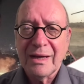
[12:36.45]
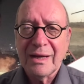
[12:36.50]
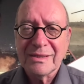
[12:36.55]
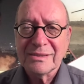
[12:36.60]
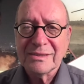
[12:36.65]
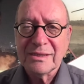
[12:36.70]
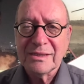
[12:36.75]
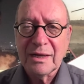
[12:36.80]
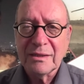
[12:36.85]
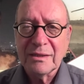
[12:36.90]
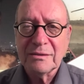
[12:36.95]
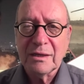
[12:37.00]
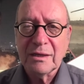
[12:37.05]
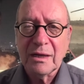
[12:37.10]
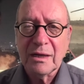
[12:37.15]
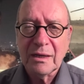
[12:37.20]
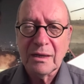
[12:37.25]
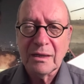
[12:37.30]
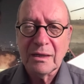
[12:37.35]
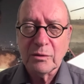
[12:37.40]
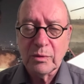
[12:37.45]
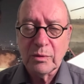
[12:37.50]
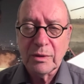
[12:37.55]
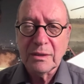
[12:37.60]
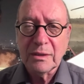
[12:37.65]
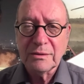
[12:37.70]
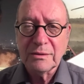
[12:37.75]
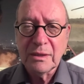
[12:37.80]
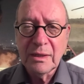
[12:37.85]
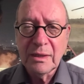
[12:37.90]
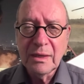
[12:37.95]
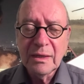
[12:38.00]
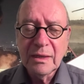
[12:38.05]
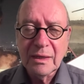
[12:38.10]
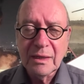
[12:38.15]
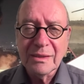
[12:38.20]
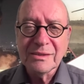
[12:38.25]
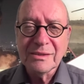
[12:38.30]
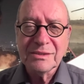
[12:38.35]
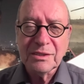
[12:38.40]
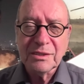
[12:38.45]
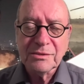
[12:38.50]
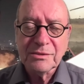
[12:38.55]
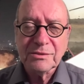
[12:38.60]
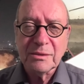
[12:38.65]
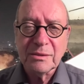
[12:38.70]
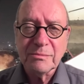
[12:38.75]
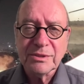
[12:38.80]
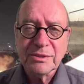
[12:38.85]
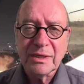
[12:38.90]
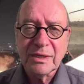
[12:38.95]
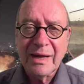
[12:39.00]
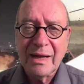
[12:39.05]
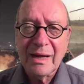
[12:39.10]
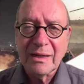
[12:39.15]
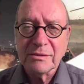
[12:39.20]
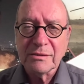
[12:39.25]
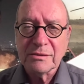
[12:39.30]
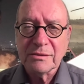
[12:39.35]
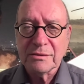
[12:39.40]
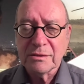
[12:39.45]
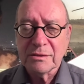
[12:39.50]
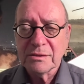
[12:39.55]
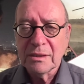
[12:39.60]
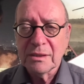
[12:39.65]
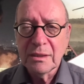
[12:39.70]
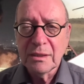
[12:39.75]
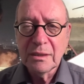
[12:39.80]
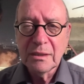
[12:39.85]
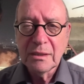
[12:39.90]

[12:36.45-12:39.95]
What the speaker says: has led the world in systems analysis,